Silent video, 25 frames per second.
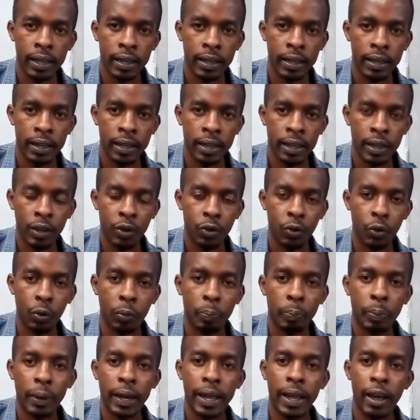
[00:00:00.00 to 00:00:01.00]
you will play
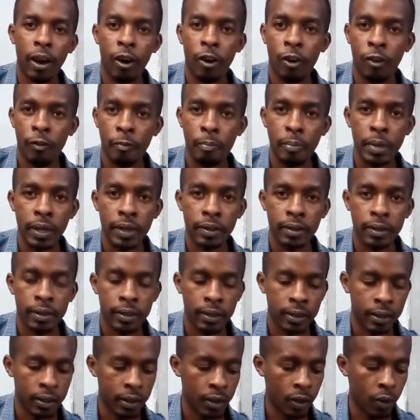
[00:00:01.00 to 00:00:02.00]
off beats
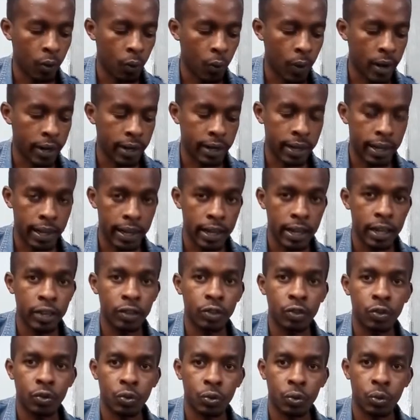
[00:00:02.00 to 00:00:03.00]
1 and 2
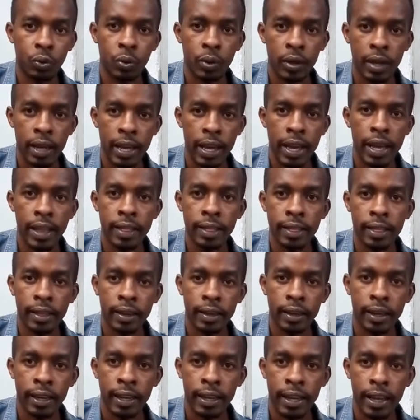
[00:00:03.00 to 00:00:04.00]
and 3
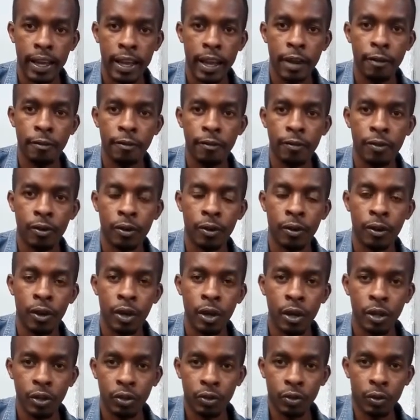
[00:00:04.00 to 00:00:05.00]
and 4.
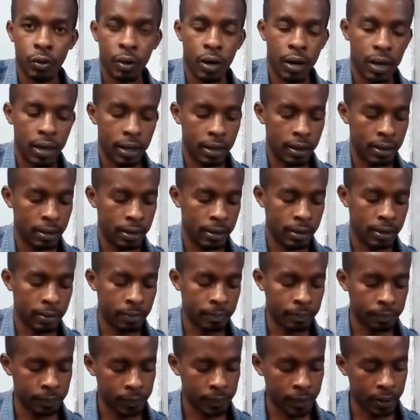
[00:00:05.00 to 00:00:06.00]
So
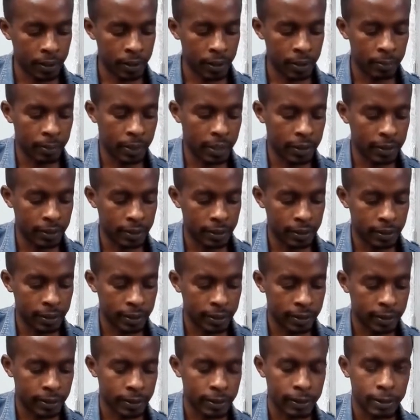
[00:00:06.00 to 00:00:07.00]
imagine that
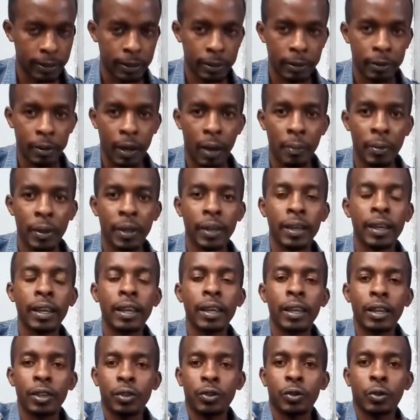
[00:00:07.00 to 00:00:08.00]
I mean,
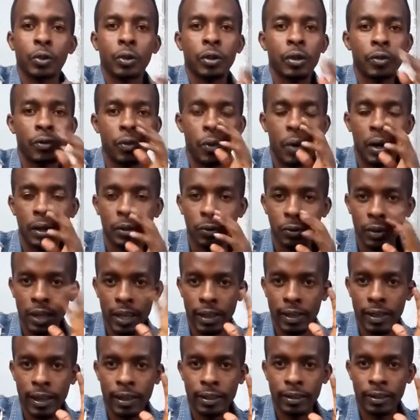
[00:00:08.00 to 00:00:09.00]
so if you want to get that
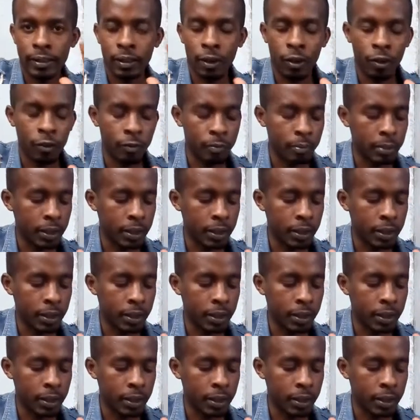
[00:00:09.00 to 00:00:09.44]
offbeat